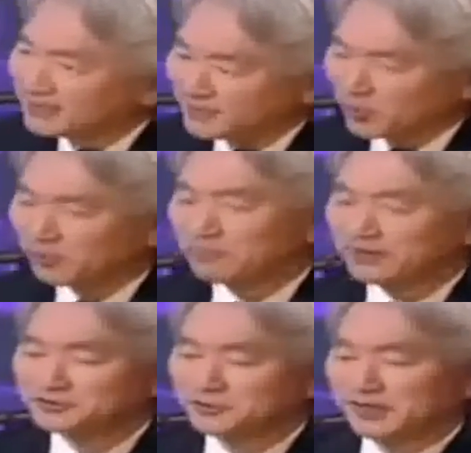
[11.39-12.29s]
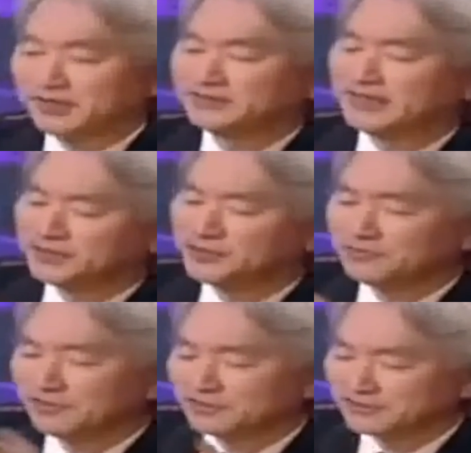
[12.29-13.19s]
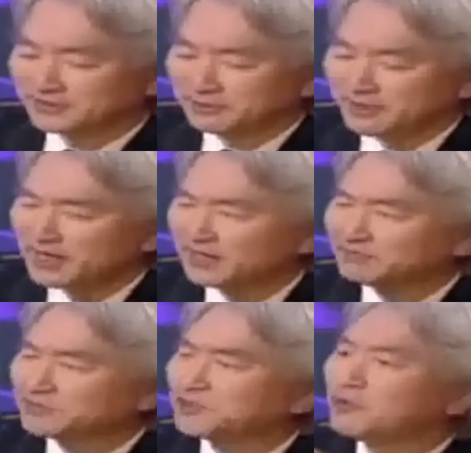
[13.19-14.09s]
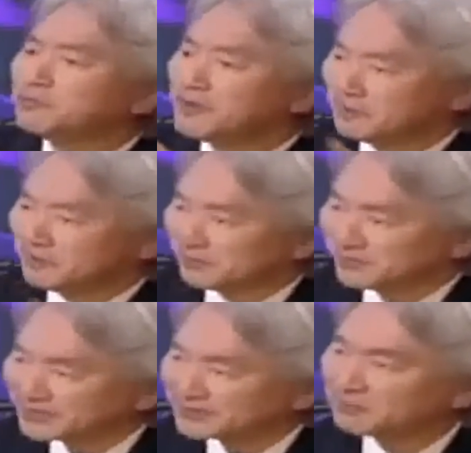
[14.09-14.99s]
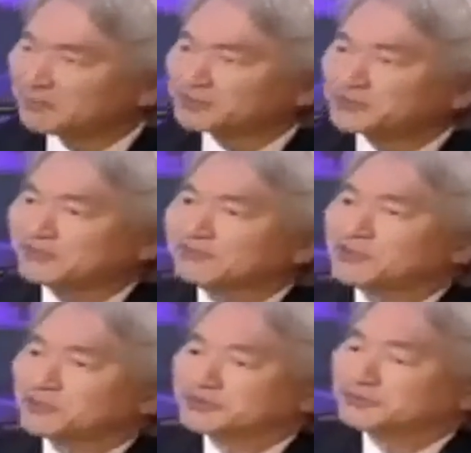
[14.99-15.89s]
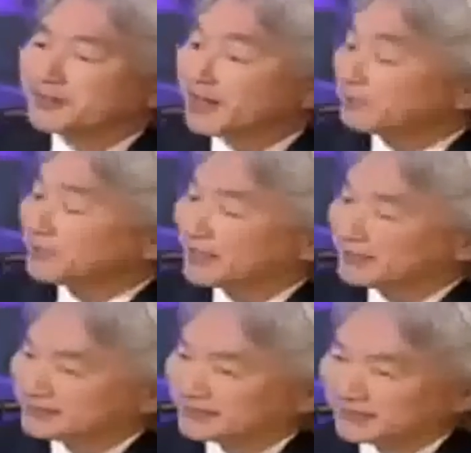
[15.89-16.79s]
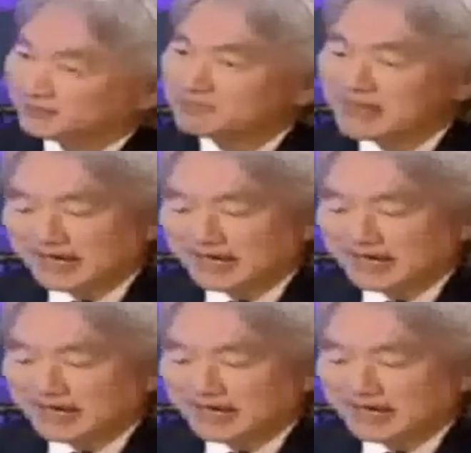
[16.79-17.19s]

The old picture was that the universe is some kind of soap bubble. This is a picture given to us by Albert Einstein.